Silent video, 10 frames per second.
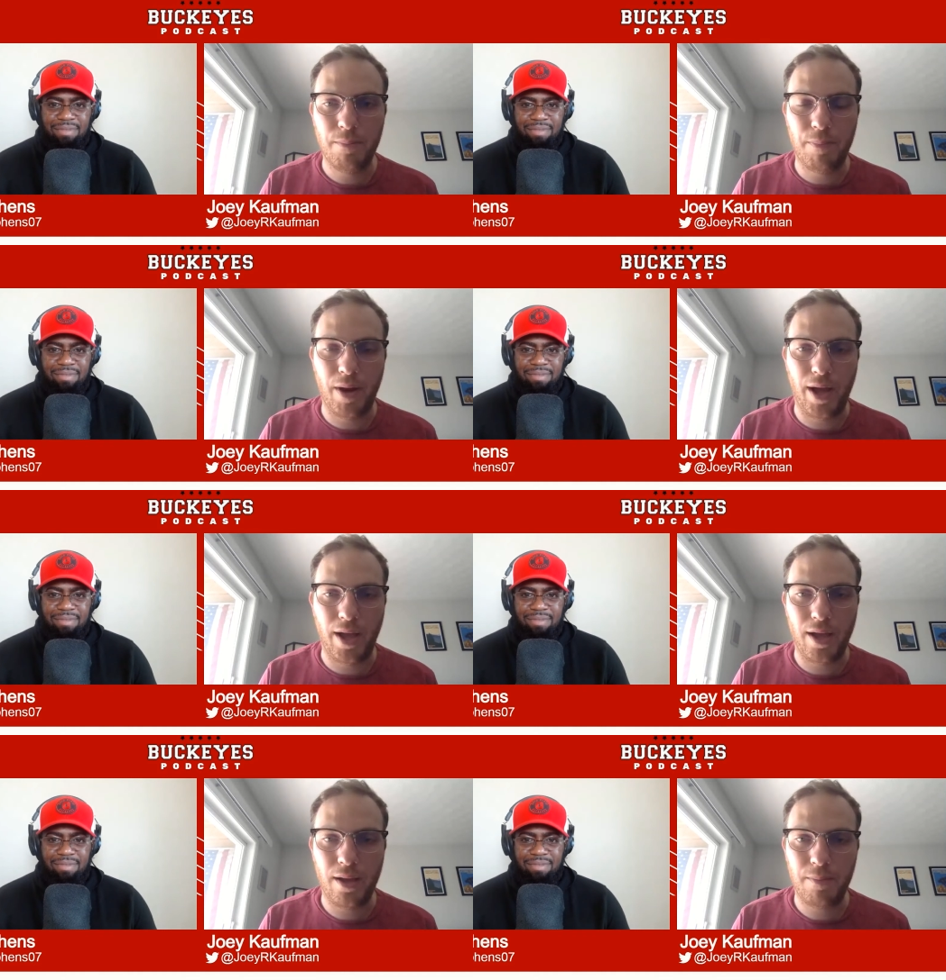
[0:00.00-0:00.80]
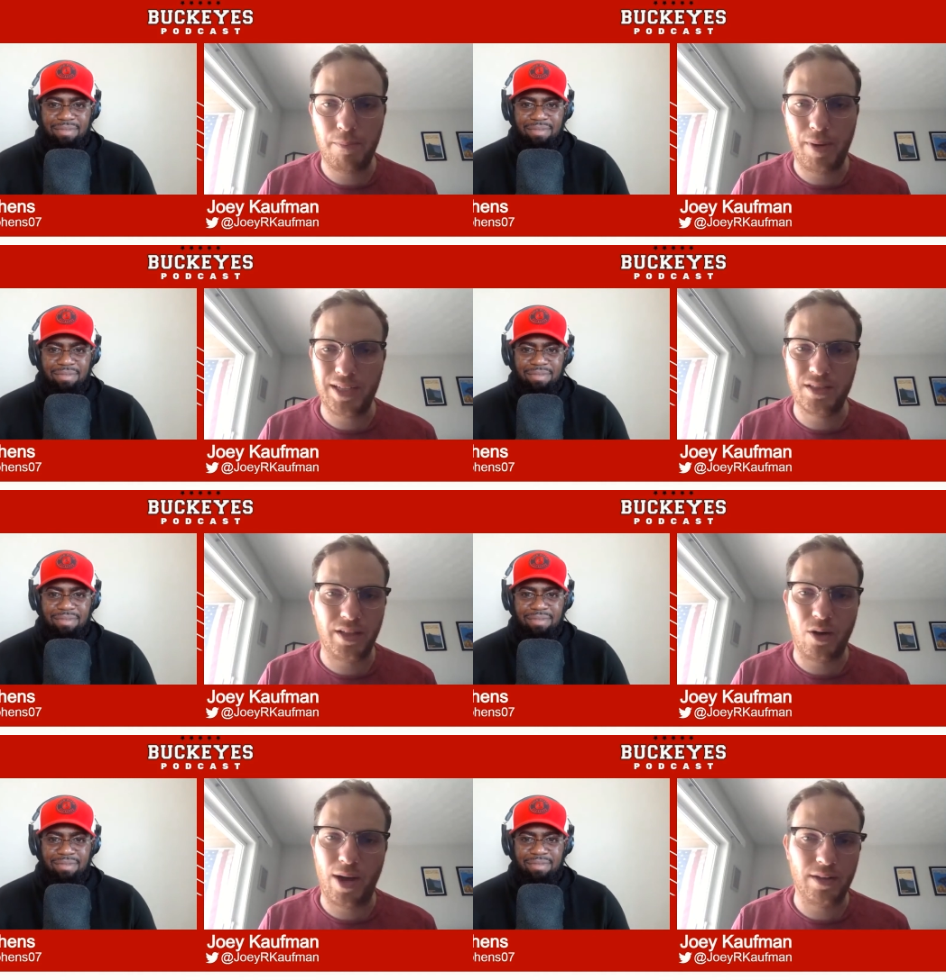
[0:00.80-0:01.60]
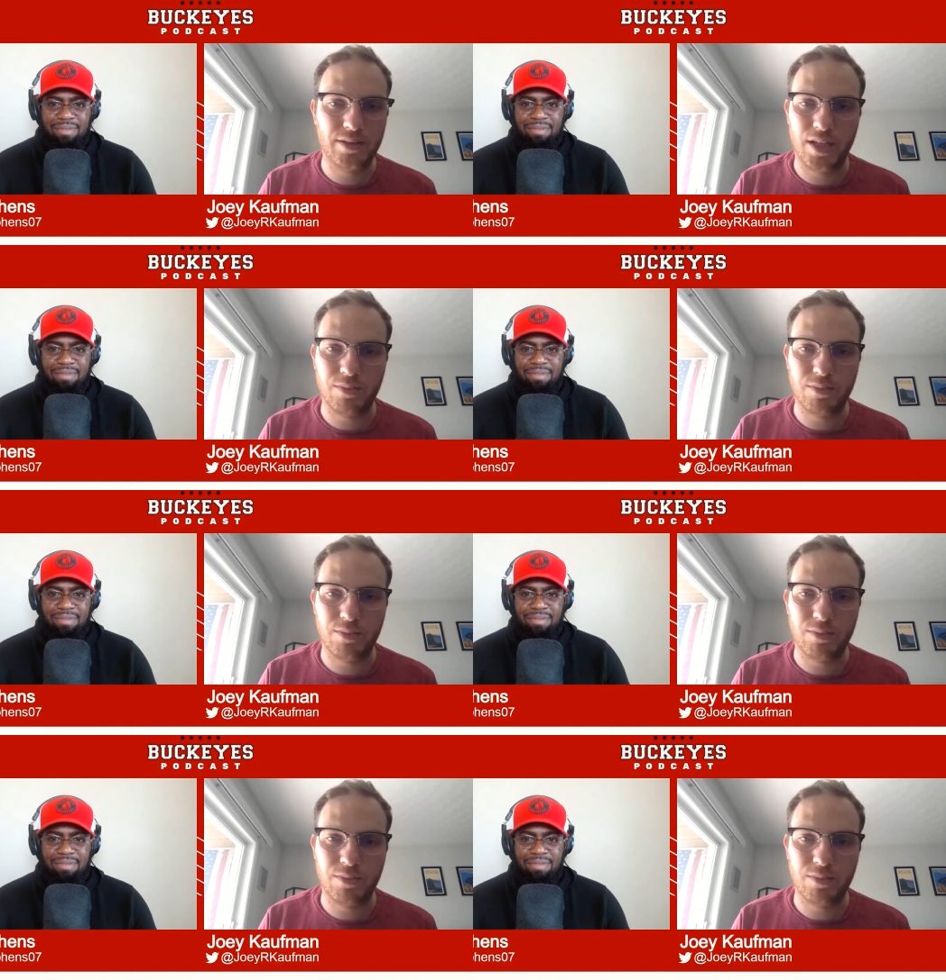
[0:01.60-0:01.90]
Speaker 1: But but I still think Ohio State